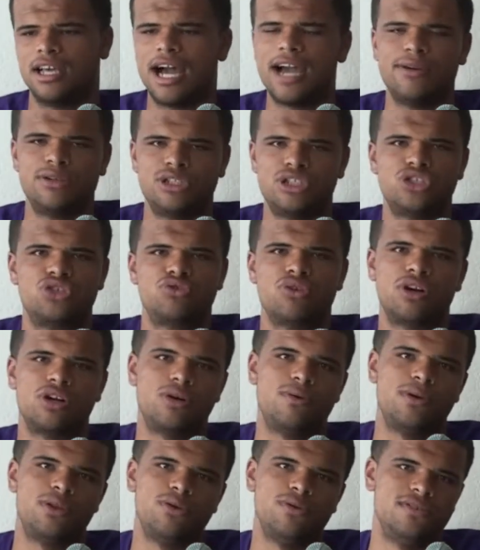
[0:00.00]
I used to
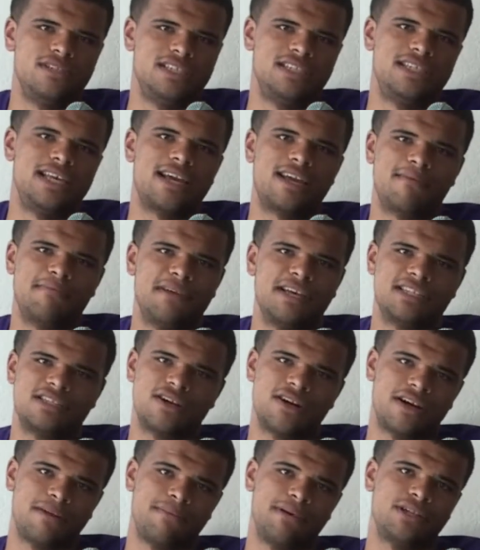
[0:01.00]
struggle with who's the second best
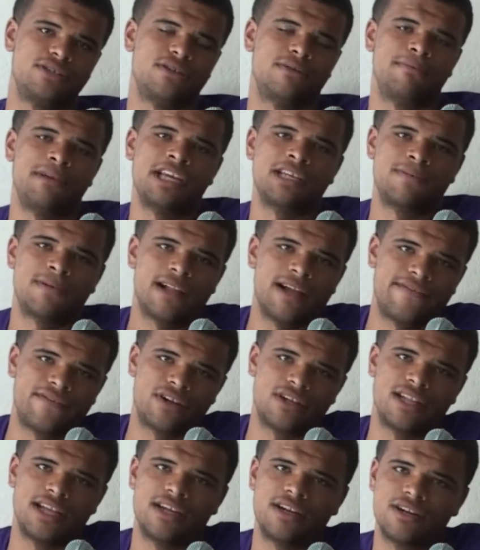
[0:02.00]
starting pitcher in baseball
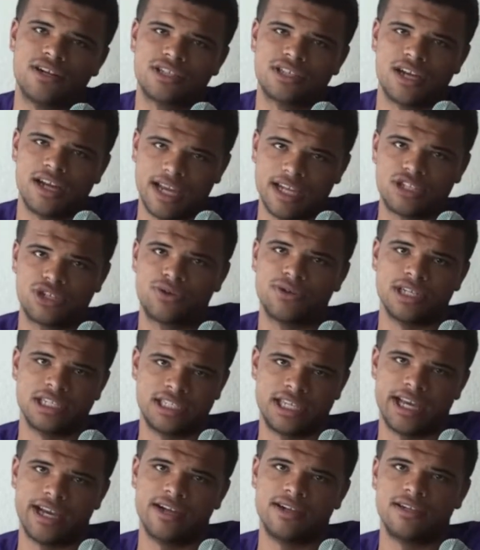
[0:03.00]
after Clayton Kershaw. It's Chris
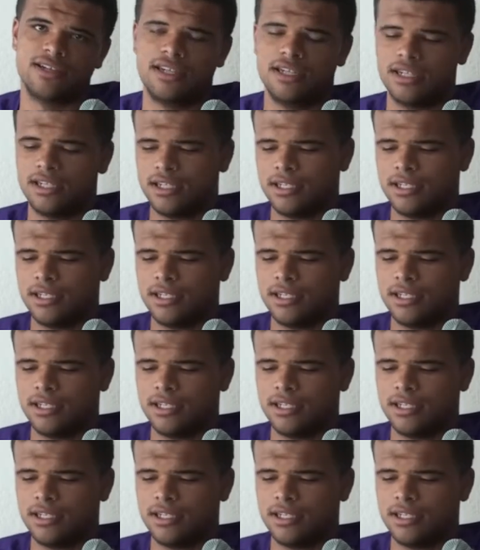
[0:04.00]
Sale.